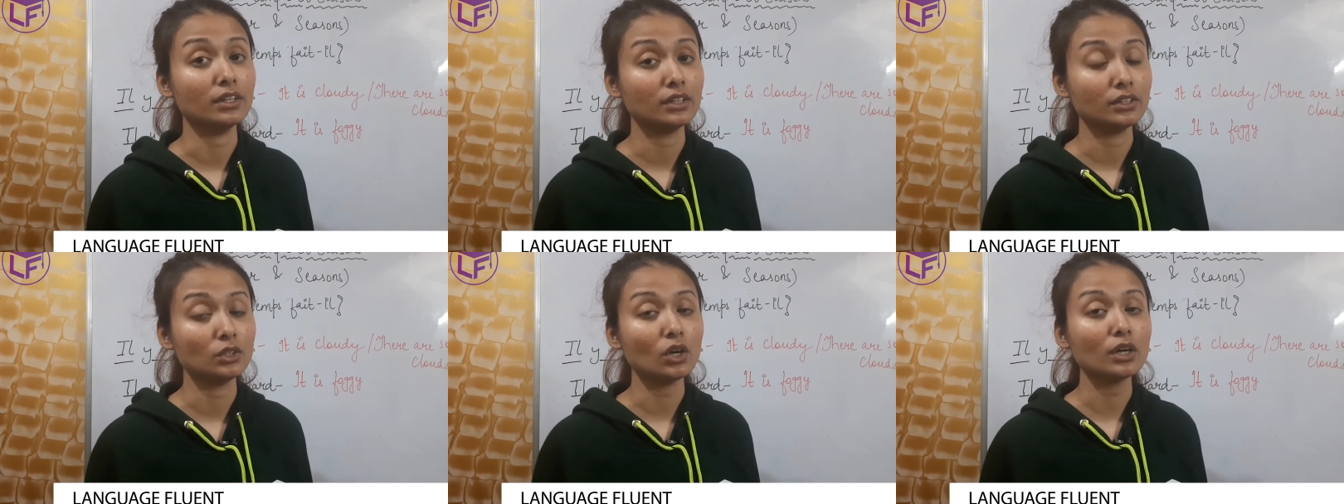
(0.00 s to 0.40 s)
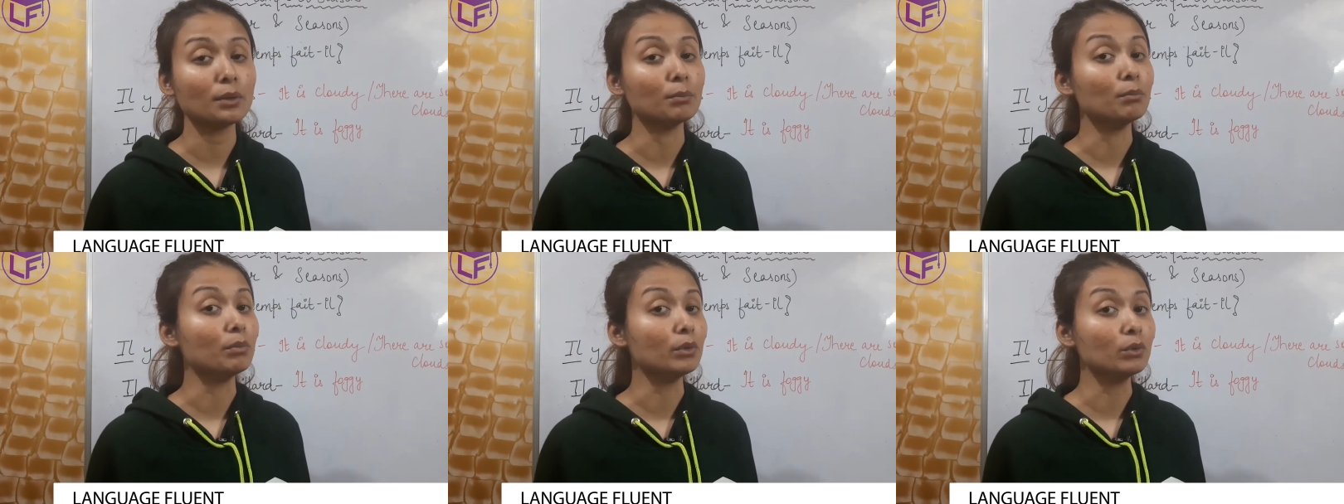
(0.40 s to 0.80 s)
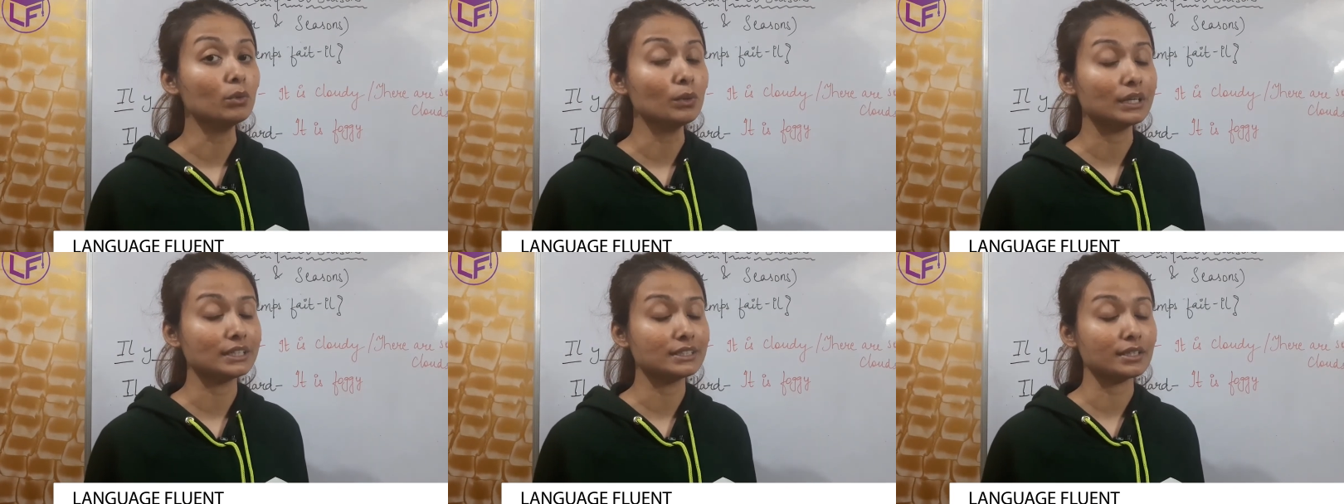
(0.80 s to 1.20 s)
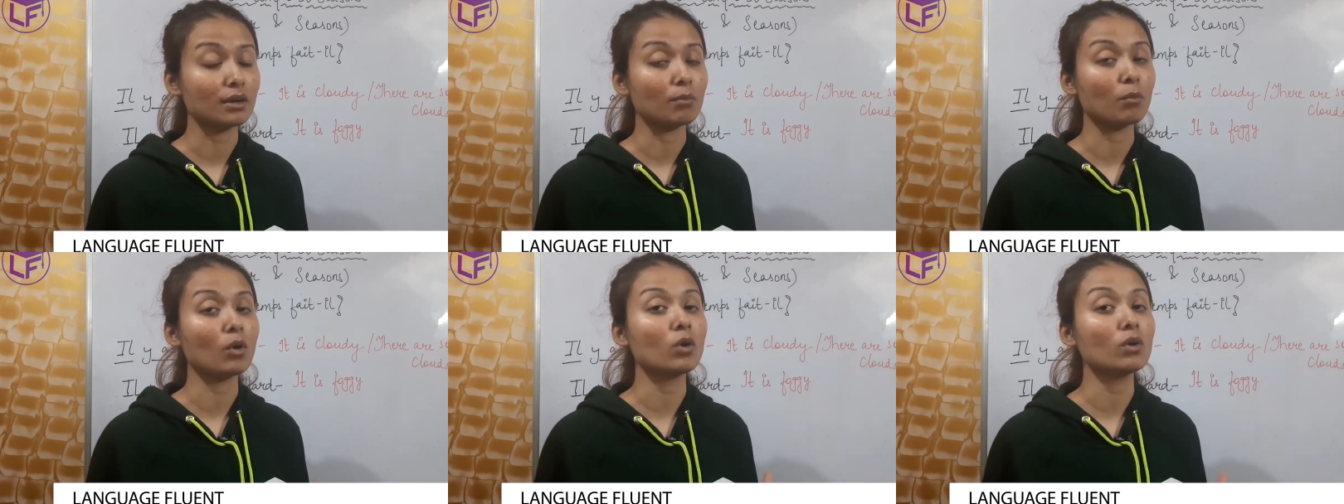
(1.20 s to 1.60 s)
Not brew, it's
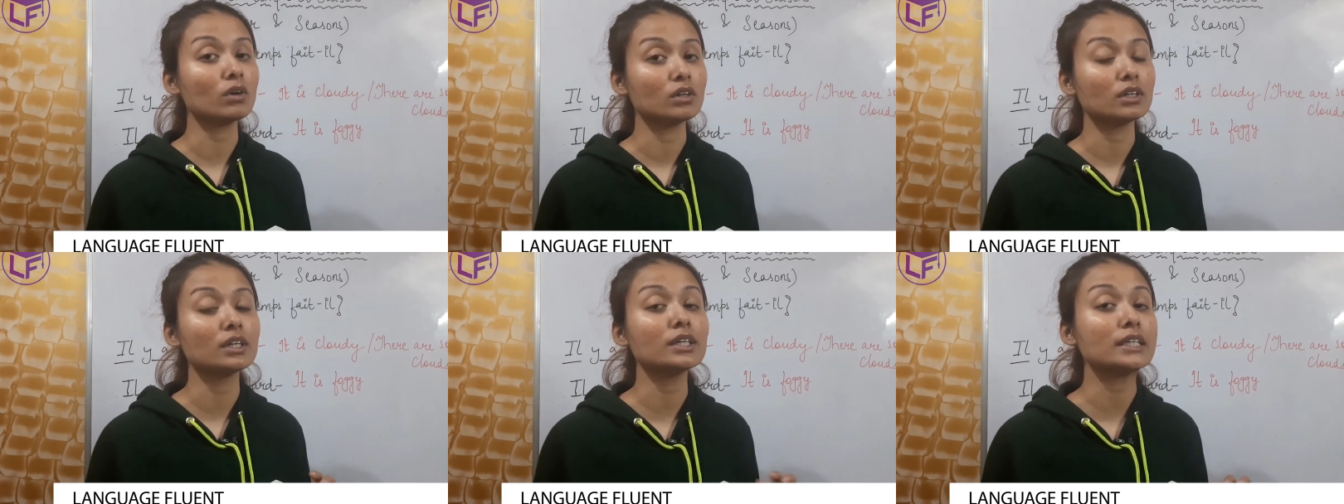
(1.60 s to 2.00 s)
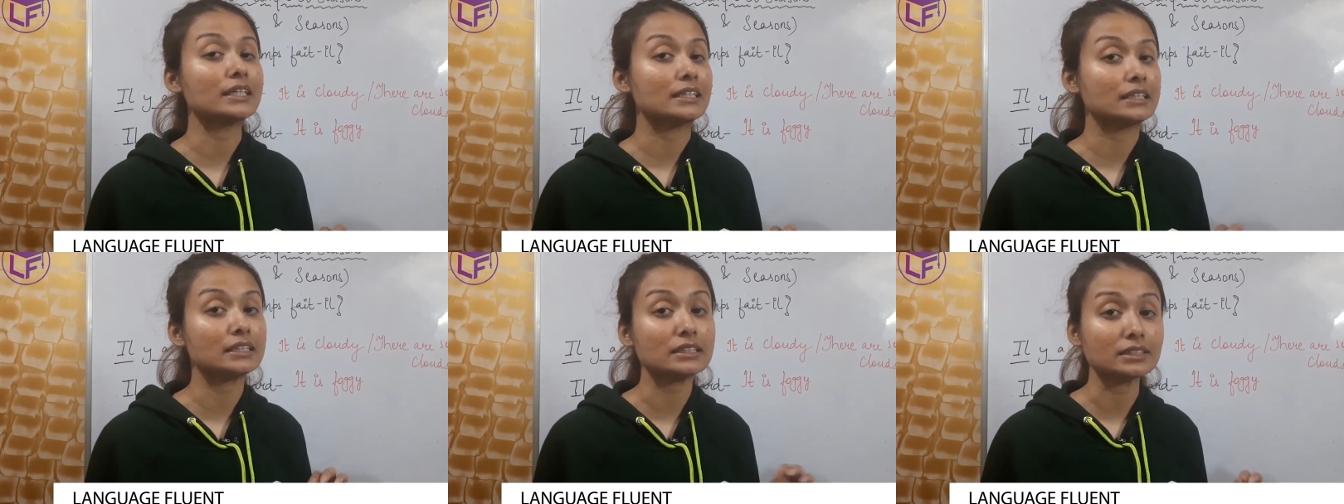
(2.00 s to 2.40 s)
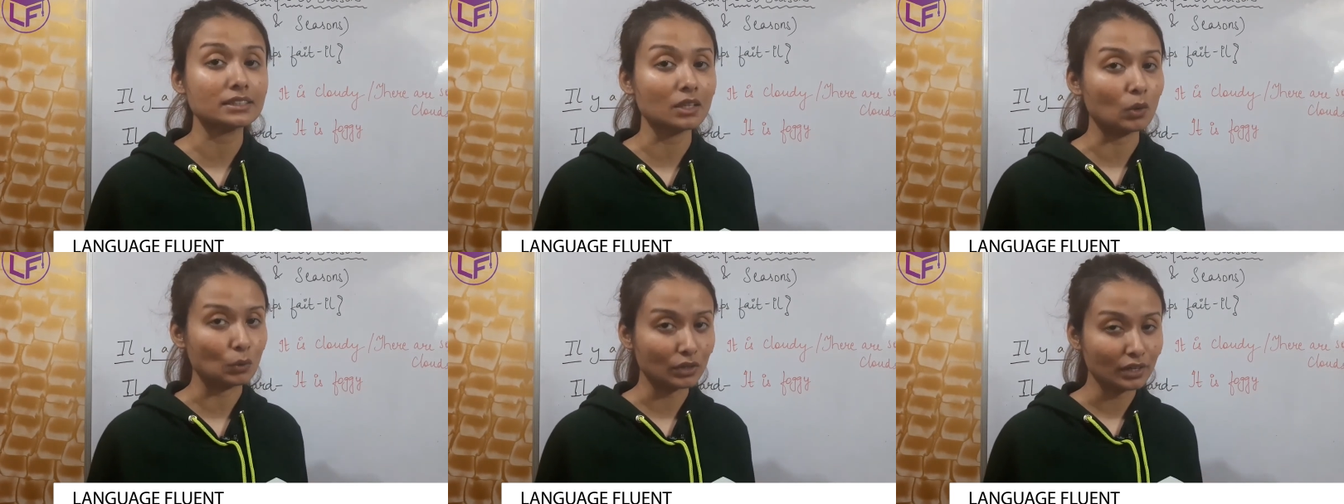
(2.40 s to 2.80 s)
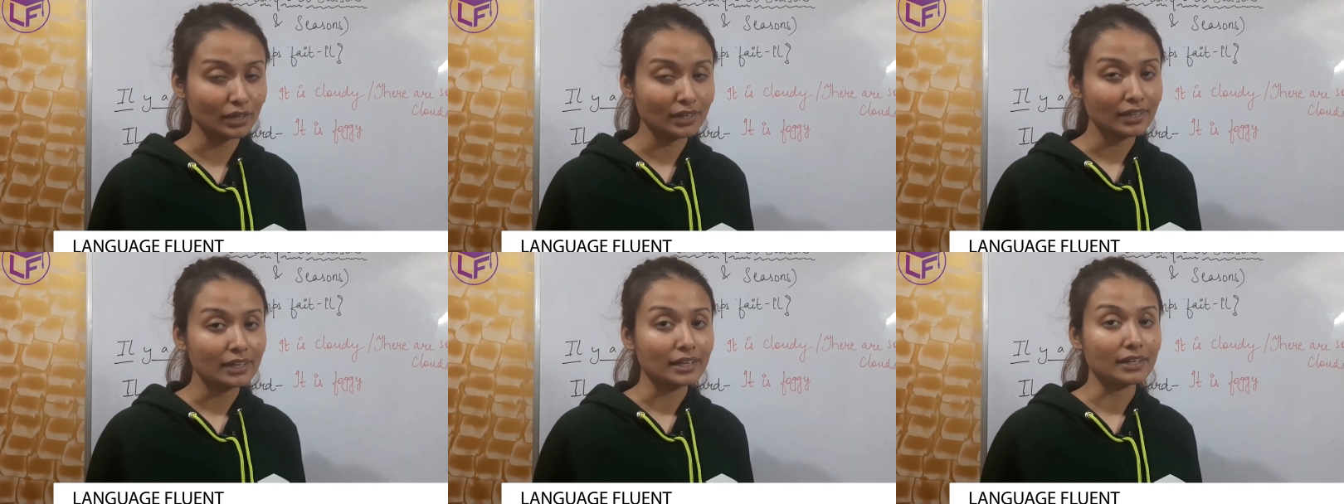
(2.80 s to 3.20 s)
k sound.
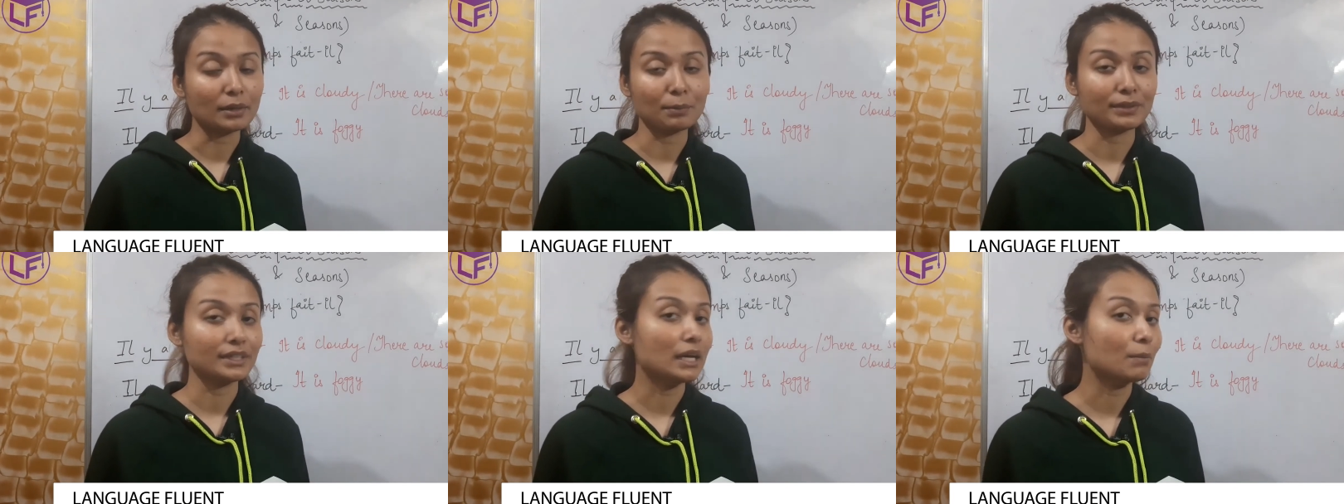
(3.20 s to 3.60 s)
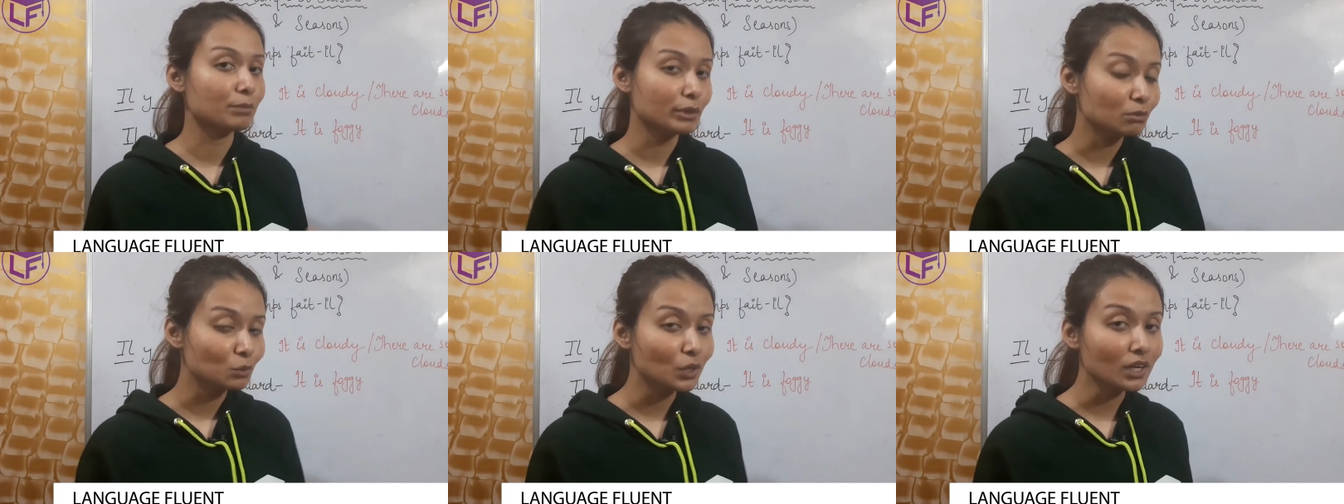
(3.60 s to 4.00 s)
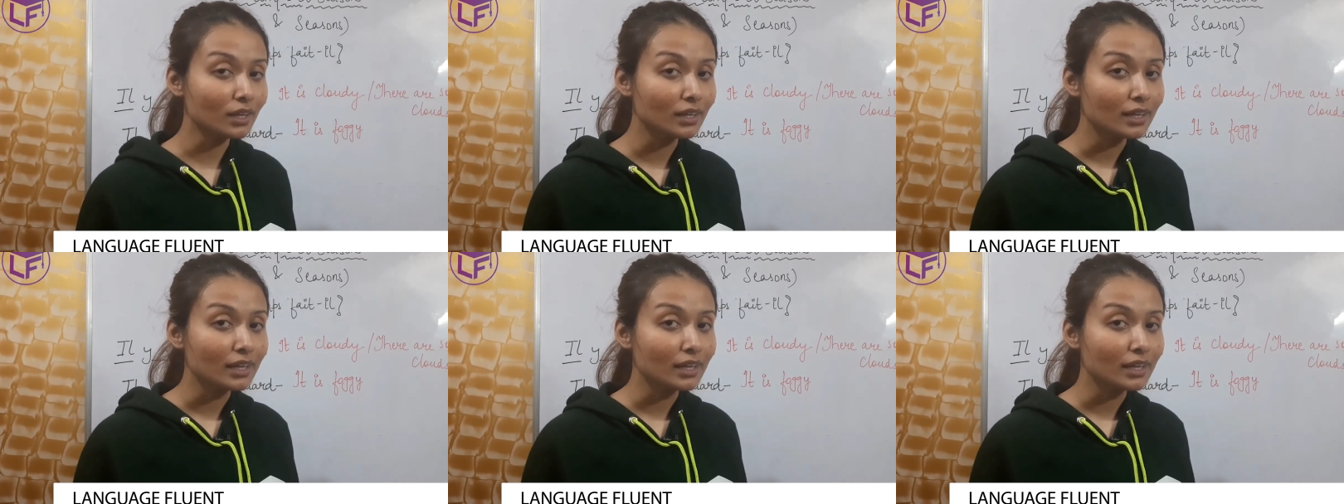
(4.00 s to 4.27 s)
Répétez après moi.